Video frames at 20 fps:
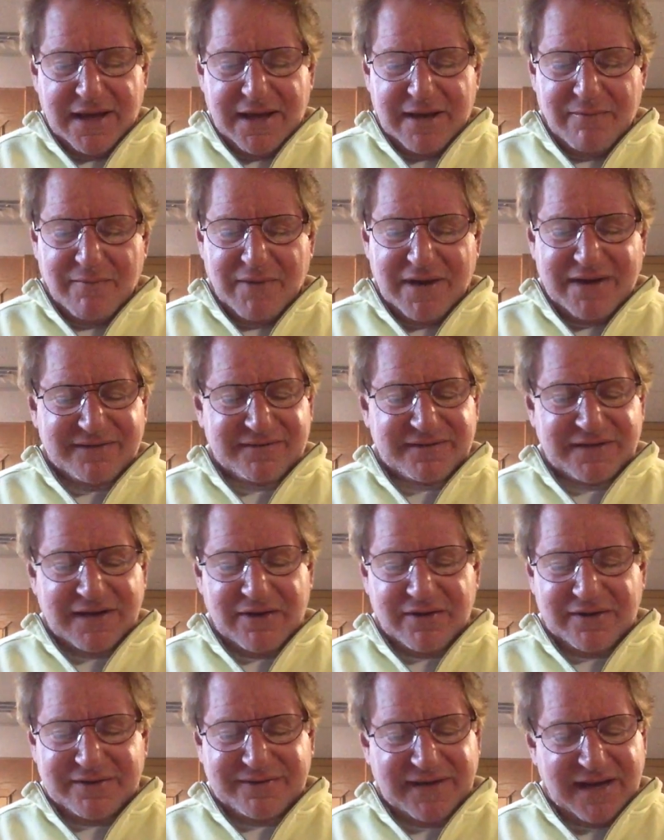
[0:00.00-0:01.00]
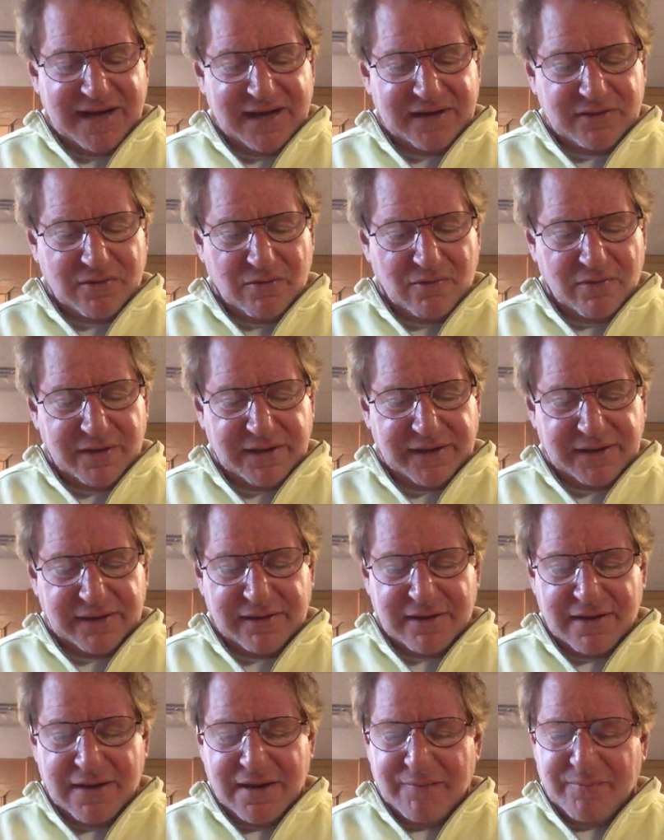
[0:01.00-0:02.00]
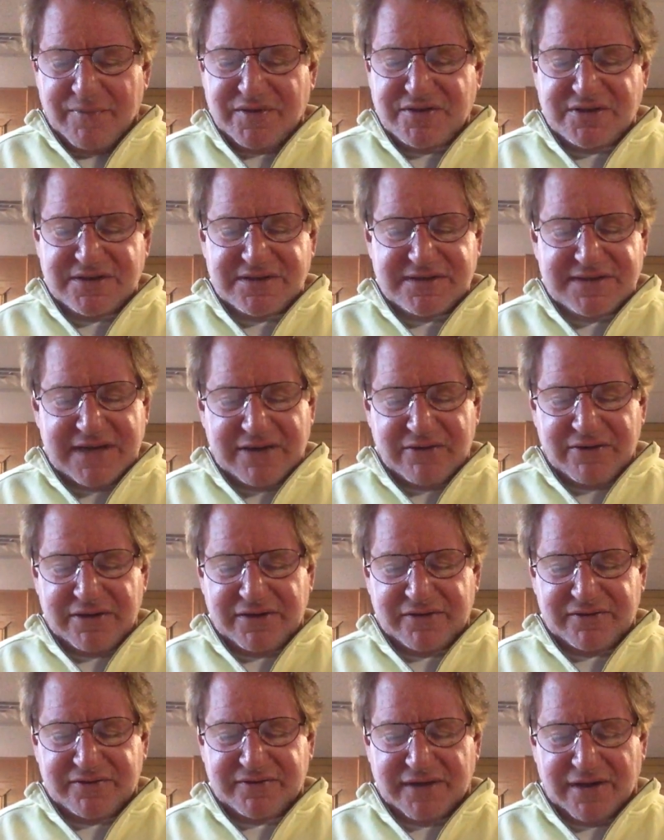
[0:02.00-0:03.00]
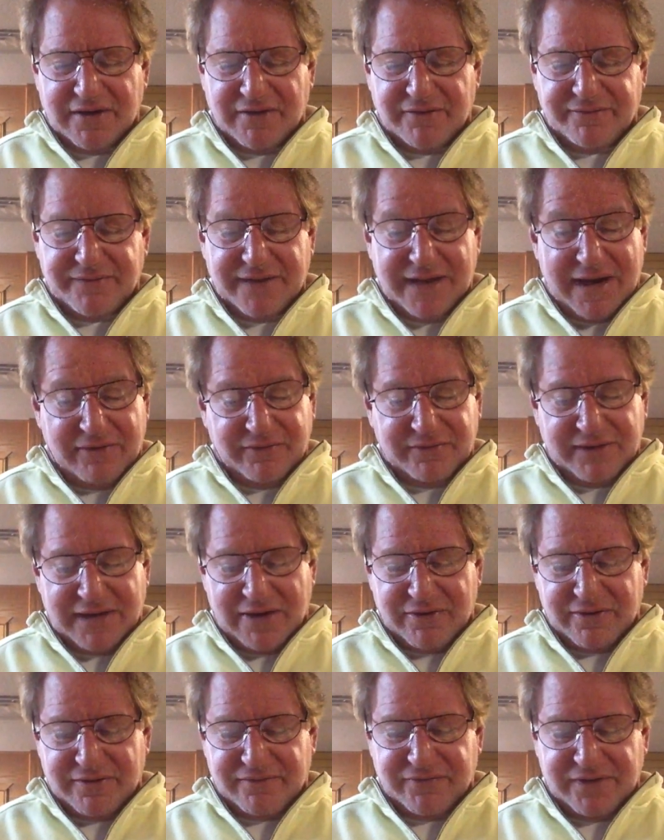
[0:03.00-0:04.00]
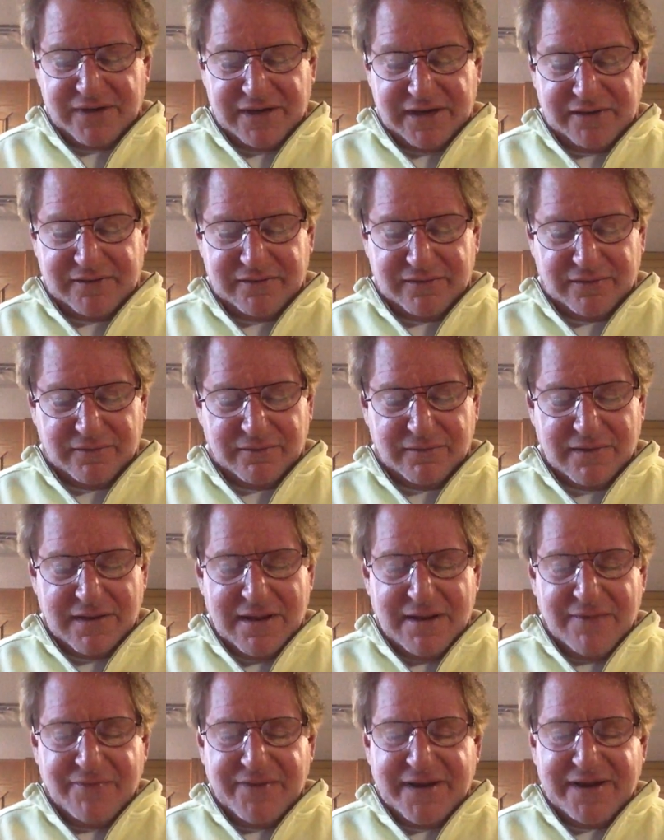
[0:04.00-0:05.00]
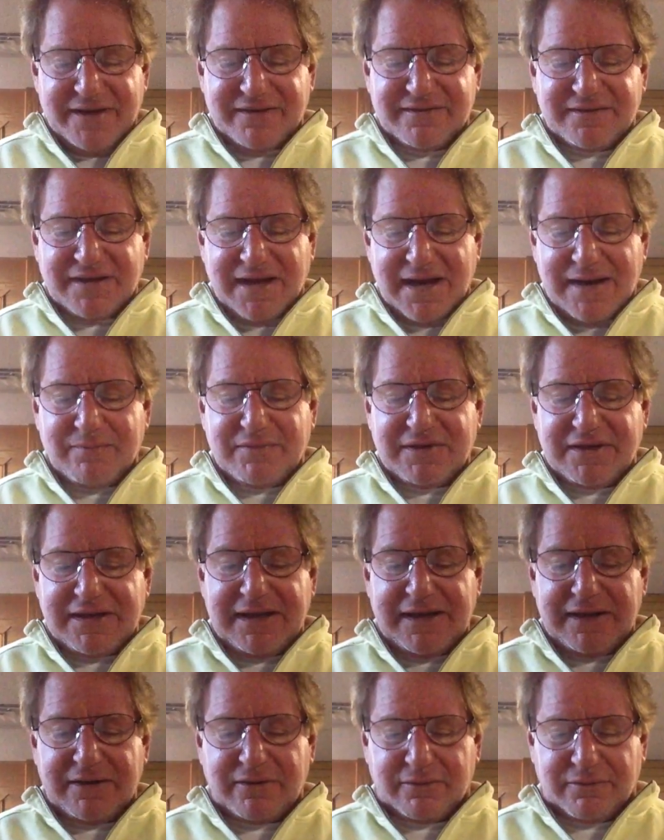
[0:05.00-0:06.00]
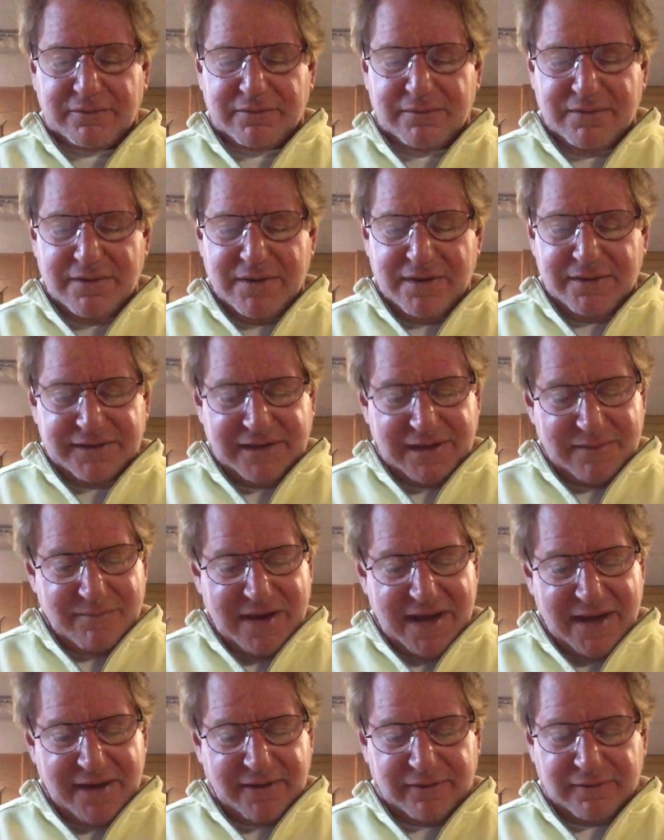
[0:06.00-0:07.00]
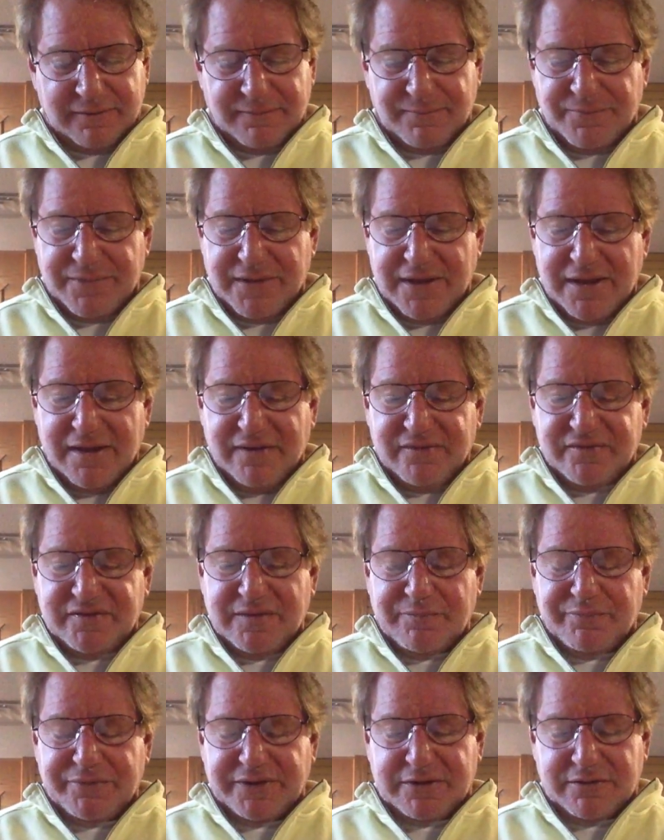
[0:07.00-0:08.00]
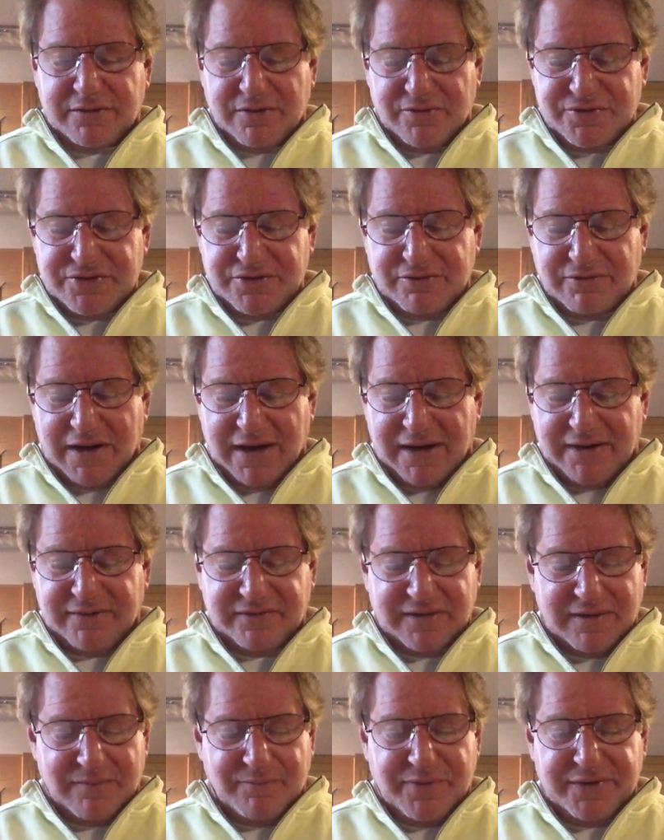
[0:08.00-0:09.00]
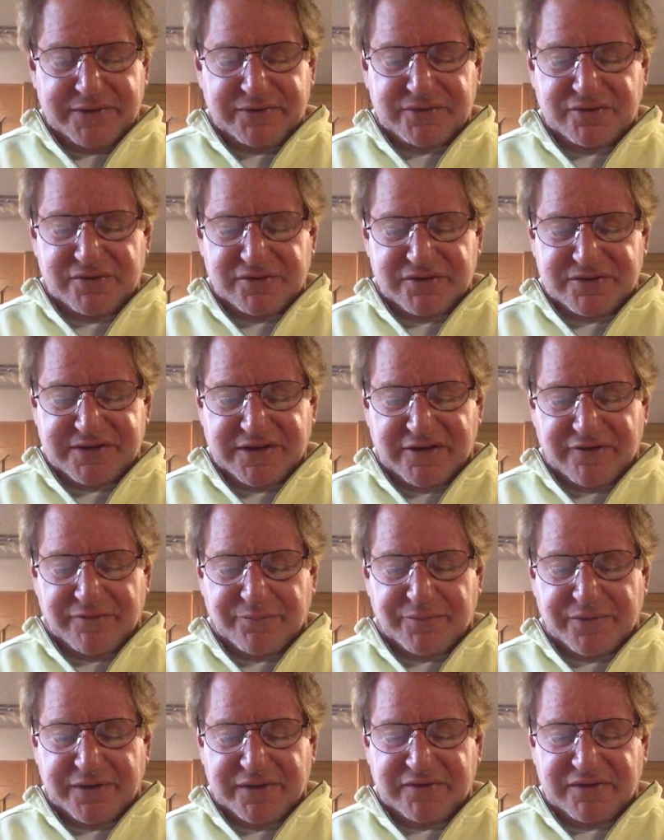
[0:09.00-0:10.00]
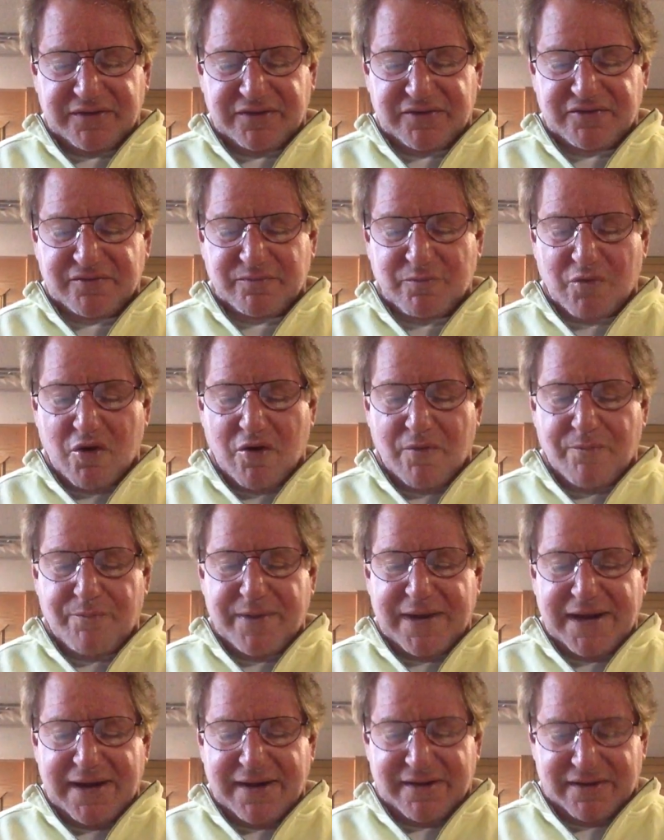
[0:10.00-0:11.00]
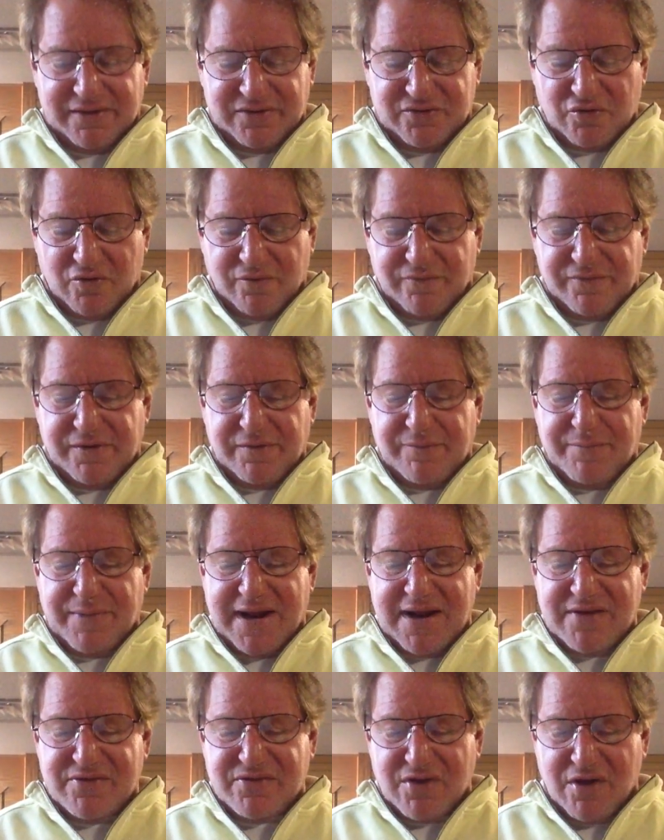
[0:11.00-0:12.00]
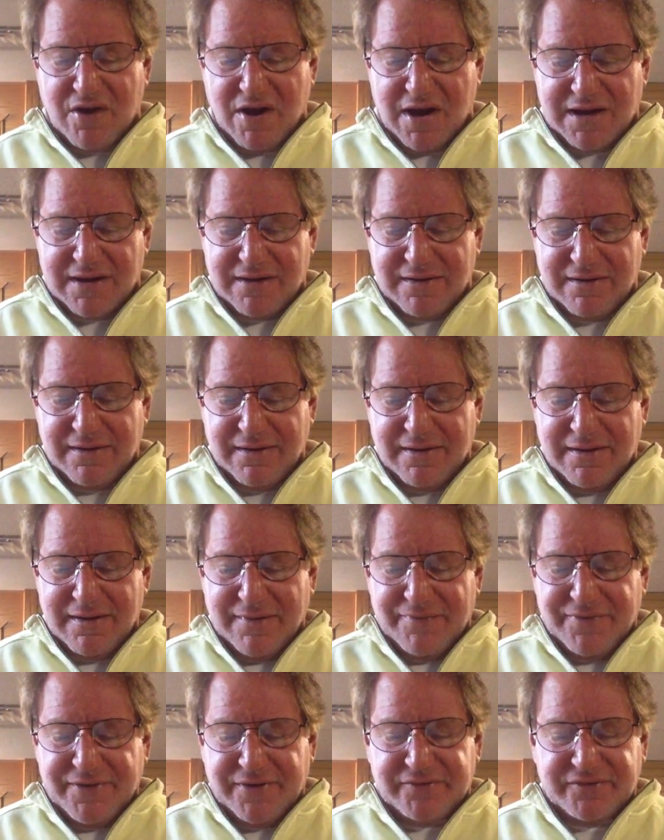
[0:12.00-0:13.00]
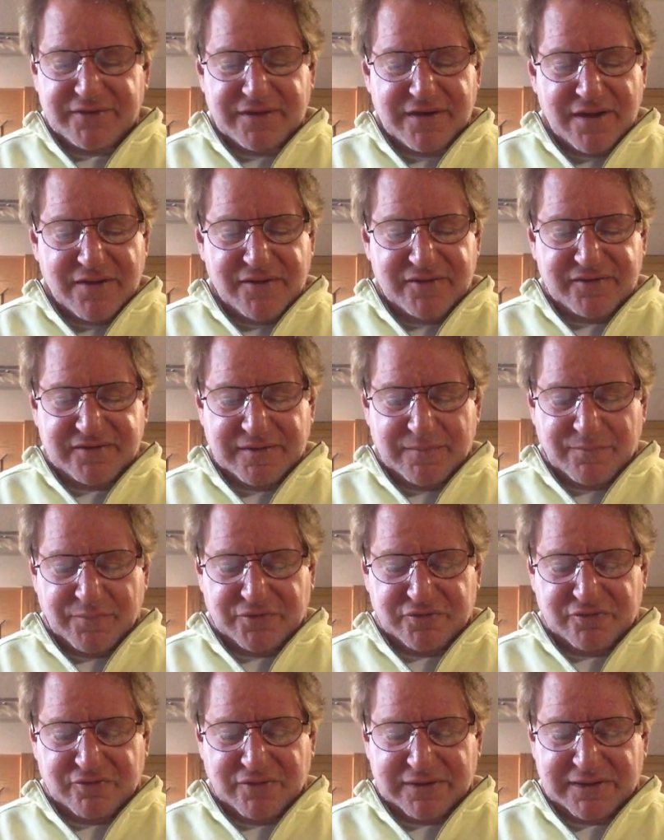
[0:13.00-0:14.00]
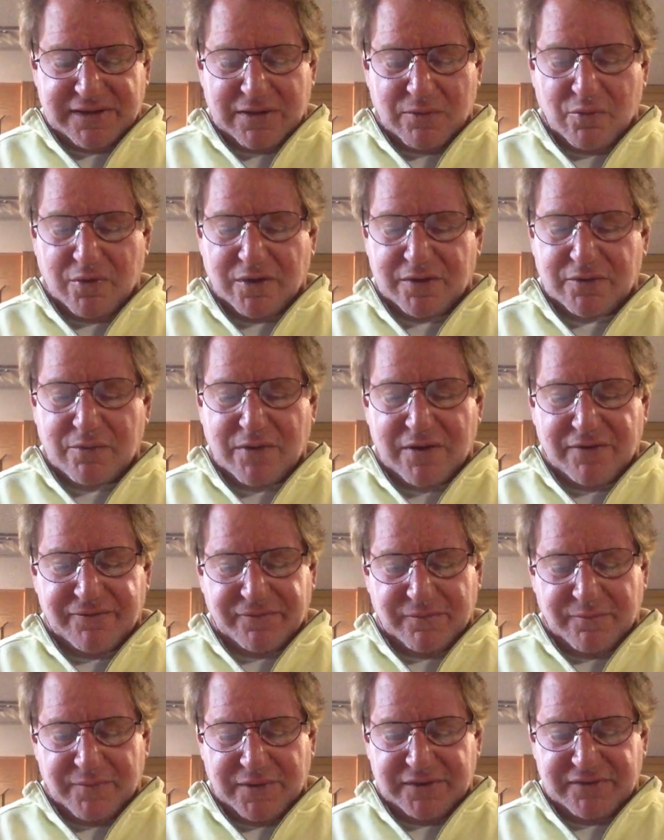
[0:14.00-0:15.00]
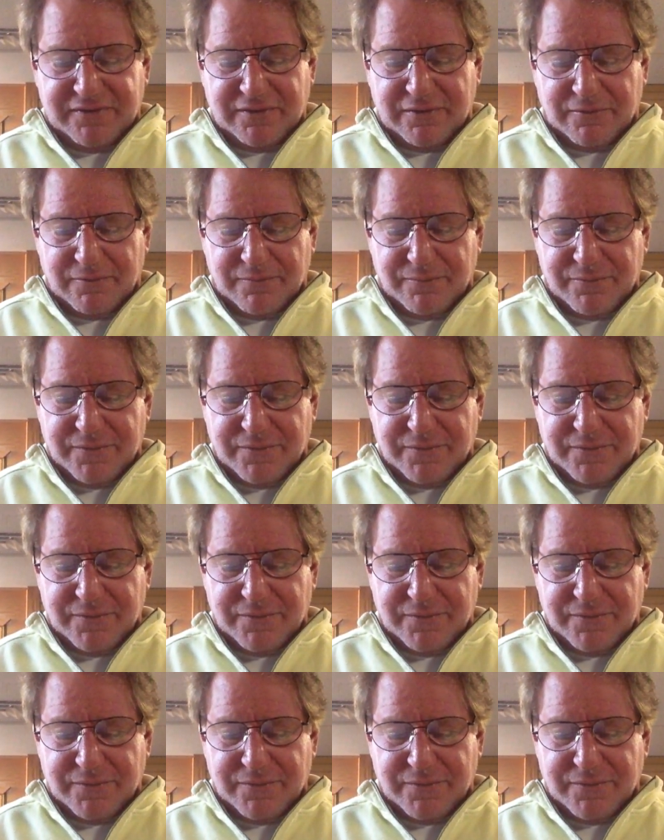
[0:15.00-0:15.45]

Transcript: It might sound a tad corny, but just telling yourself, out loud if you need to, that it's time to heal can matter. Simply close your eyes and picture yourself placing a small bandage over your bad thought. There's another simple trick that worked well for me, too.